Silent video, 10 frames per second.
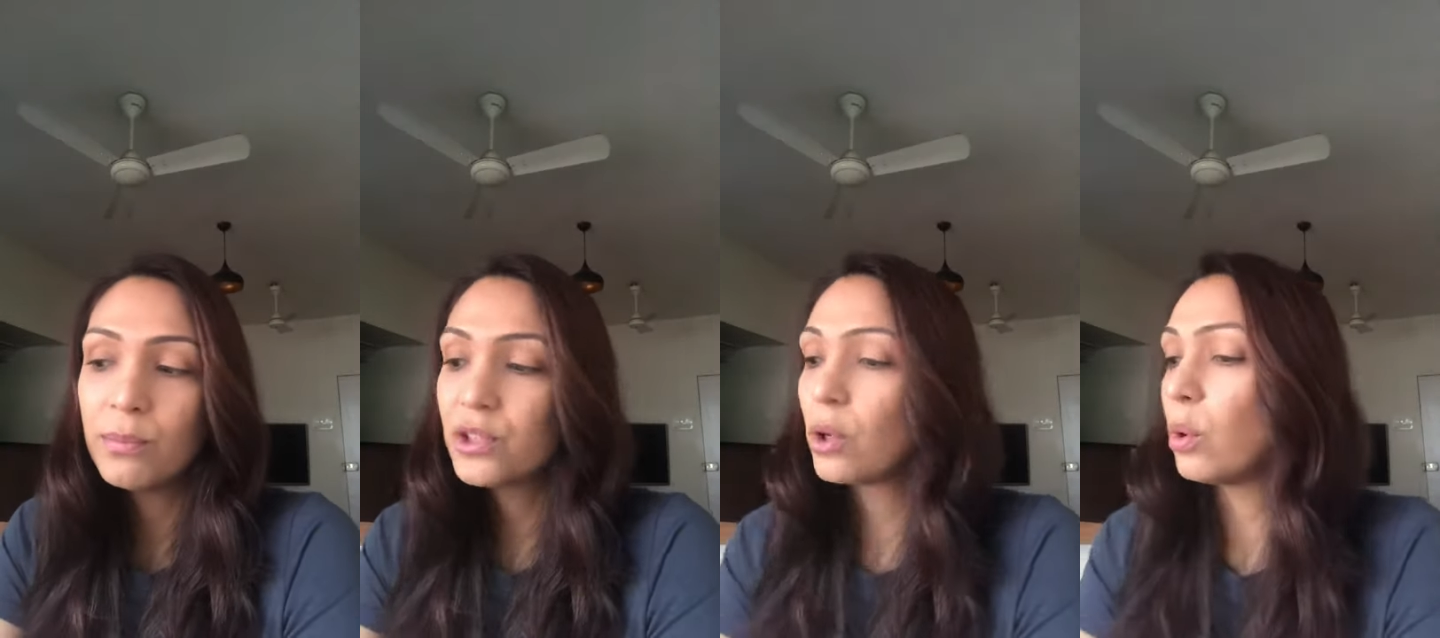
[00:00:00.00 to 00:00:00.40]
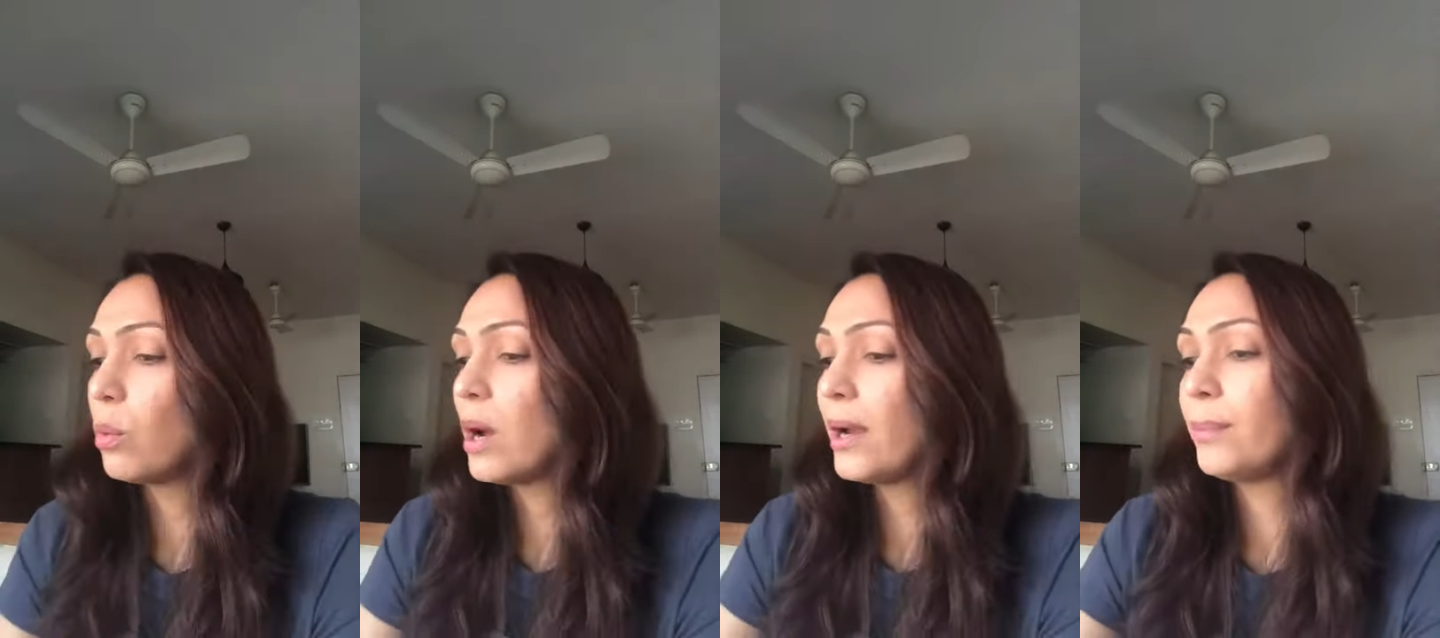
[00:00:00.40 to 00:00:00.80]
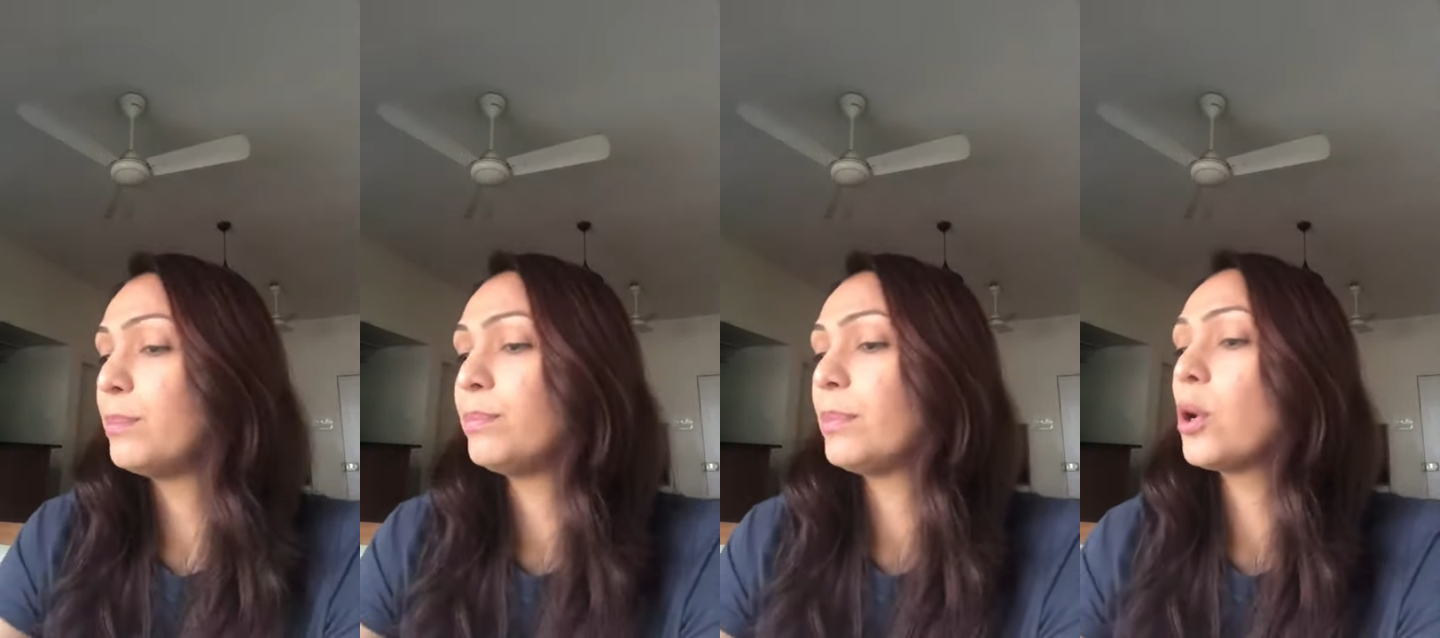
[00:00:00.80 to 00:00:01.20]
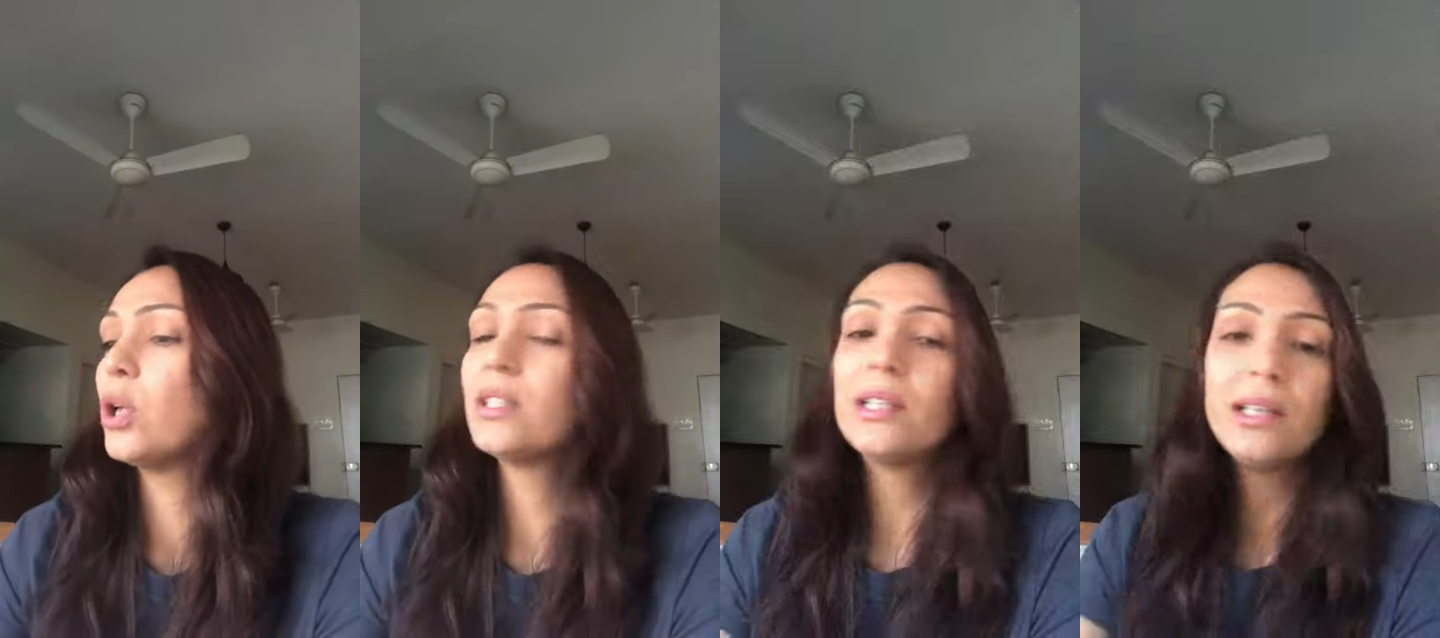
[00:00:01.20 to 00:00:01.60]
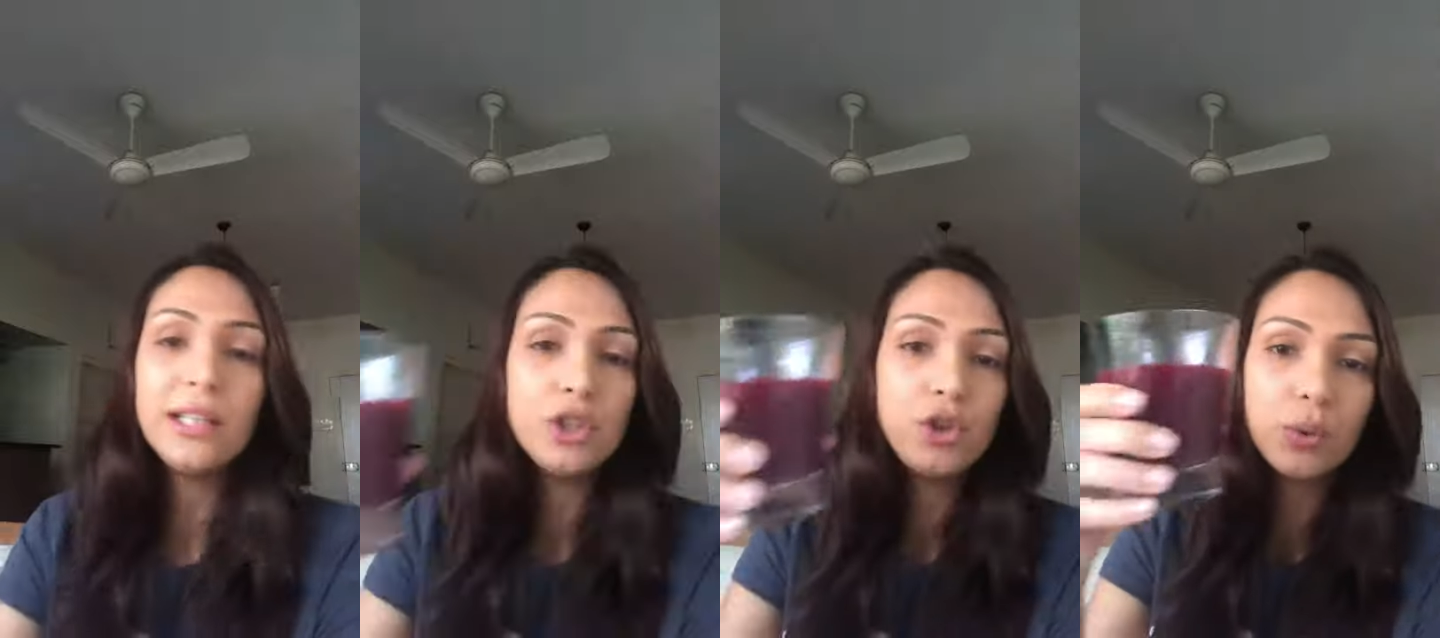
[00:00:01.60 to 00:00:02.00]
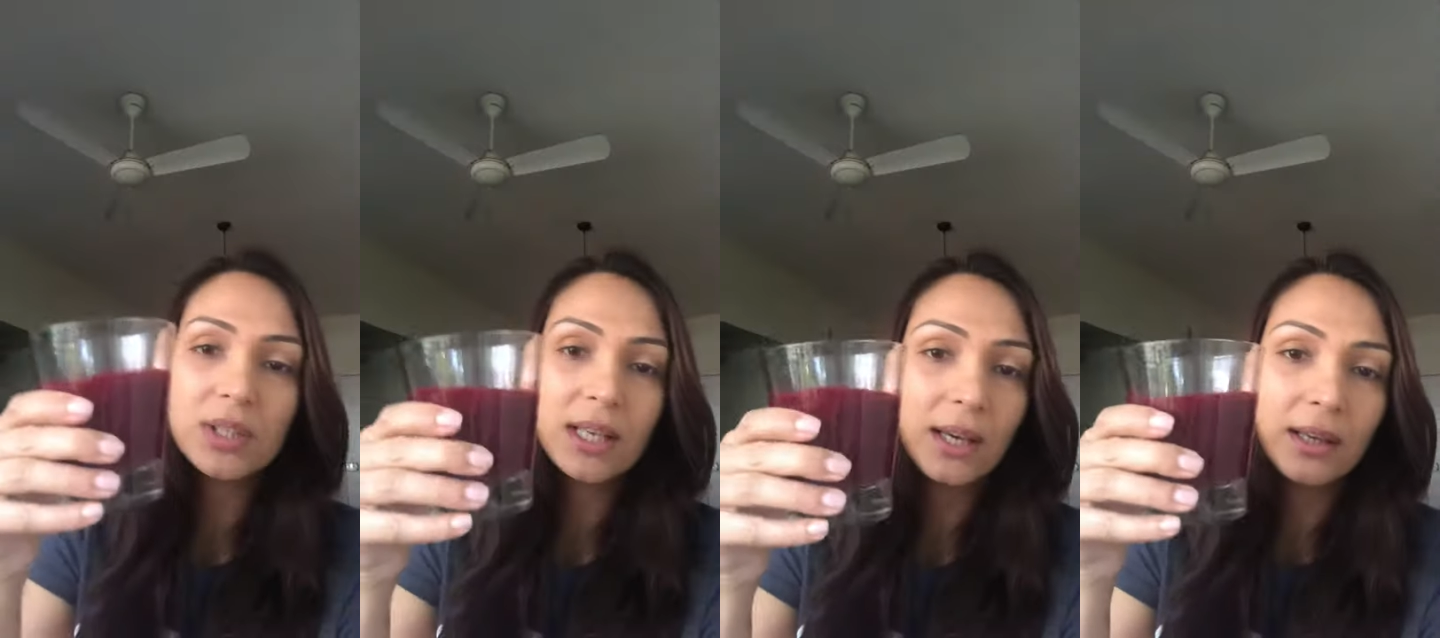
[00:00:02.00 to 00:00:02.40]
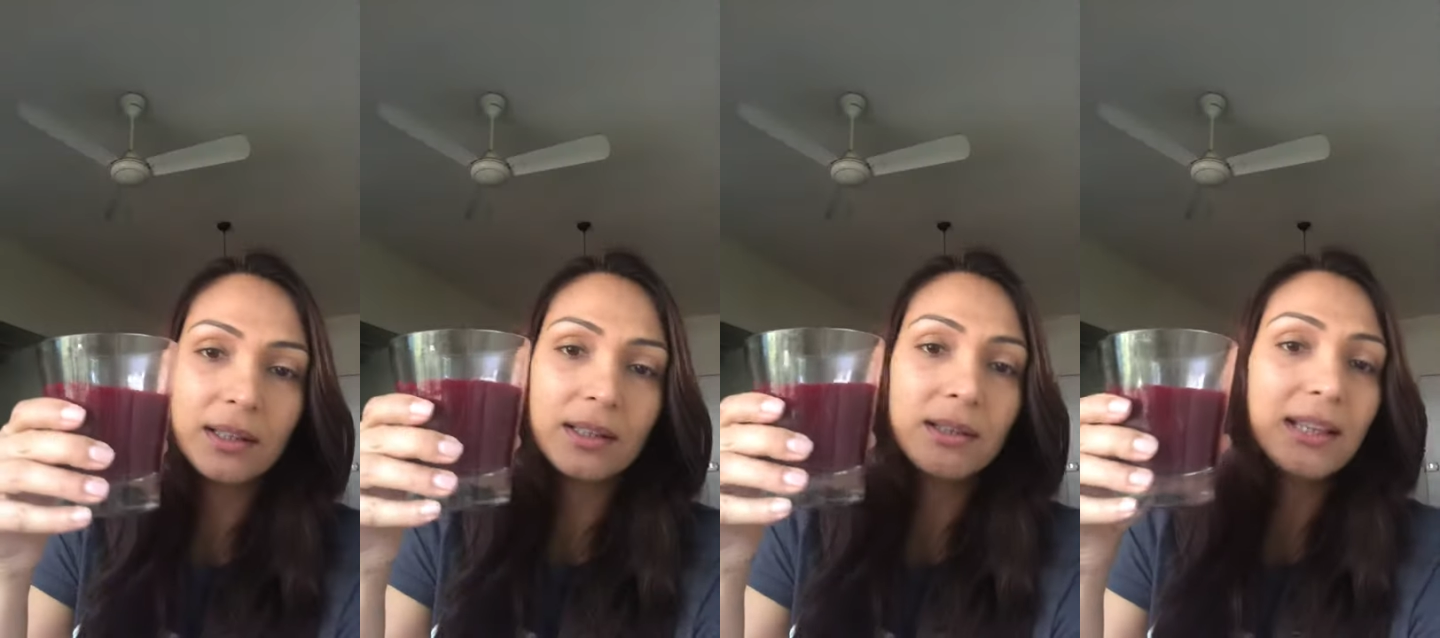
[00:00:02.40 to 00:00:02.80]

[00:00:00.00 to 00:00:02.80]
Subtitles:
So I'm constantly juicing